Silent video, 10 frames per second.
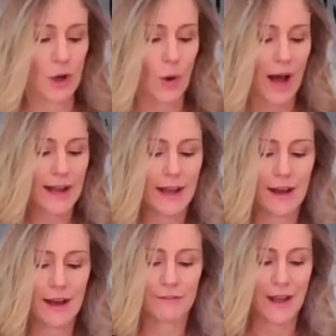So I
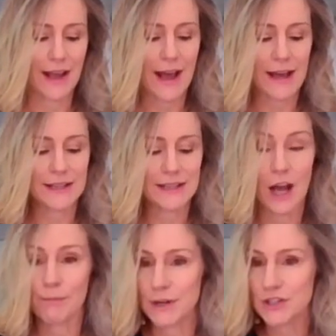have added
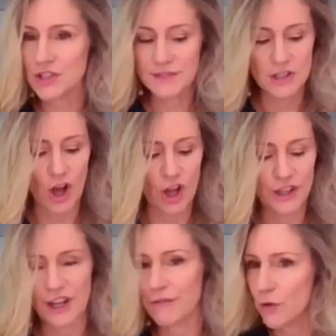a bunch of salt,
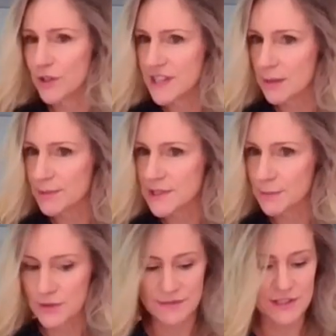like four
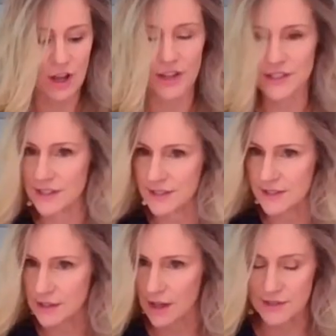tablespoons of salt to
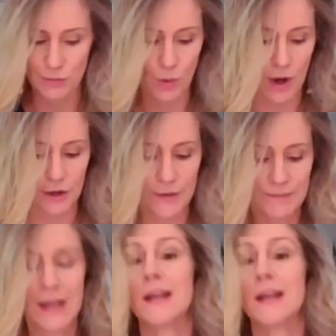this glass of water.